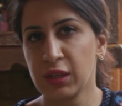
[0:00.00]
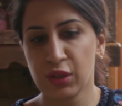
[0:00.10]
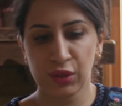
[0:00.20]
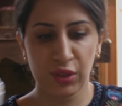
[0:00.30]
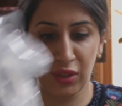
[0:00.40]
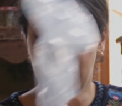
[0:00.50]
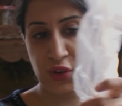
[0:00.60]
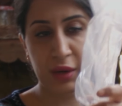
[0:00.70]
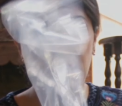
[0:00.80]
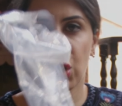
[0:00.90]
good for
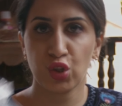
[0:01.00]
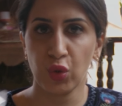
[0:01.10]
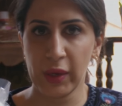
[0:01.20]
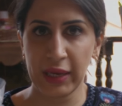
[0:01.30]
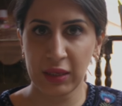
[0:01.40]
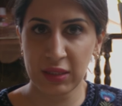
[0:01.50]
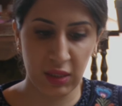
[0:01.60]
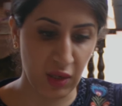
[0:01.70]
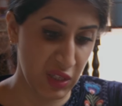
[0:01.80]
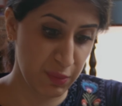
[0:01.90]
up to 2 weeks,
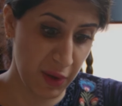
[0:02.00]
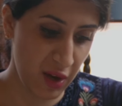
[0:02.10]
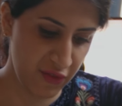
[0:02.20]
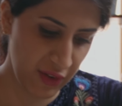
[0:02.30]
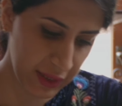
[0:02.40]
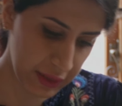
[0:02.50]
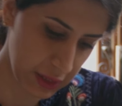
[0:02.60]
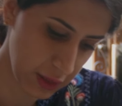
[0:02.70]
so it's perfect.